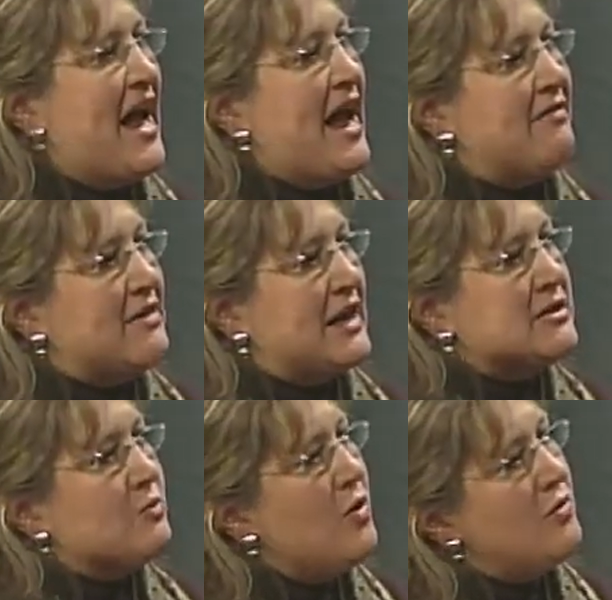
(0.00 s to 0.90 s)
And
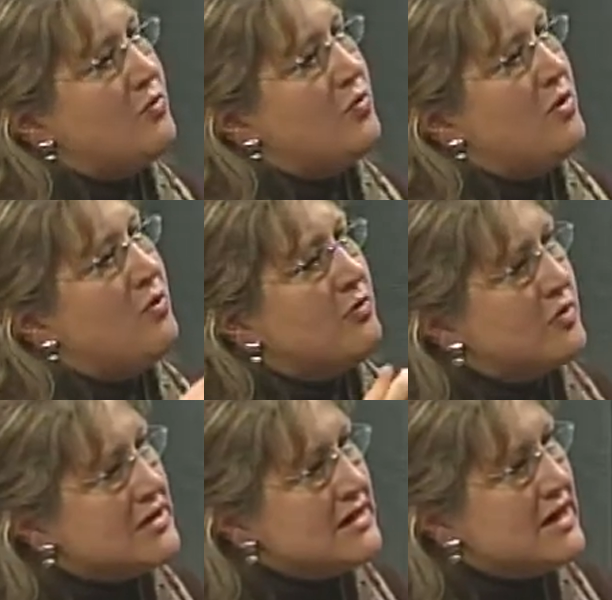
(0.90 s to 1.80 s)
it's what, what
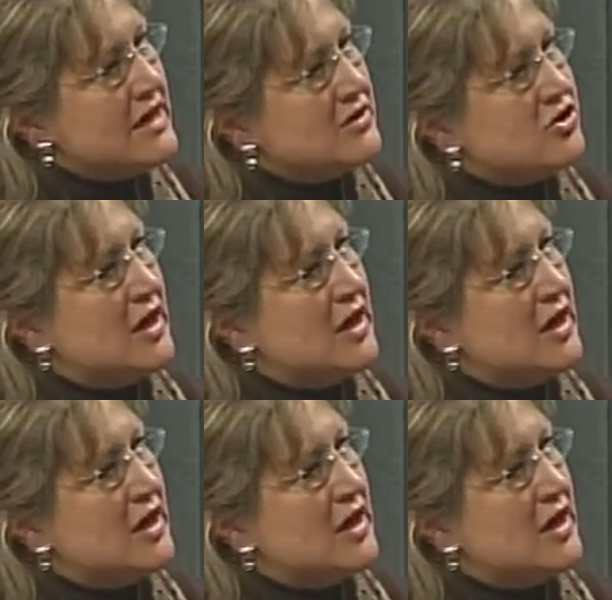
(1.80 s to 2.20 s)
we teach,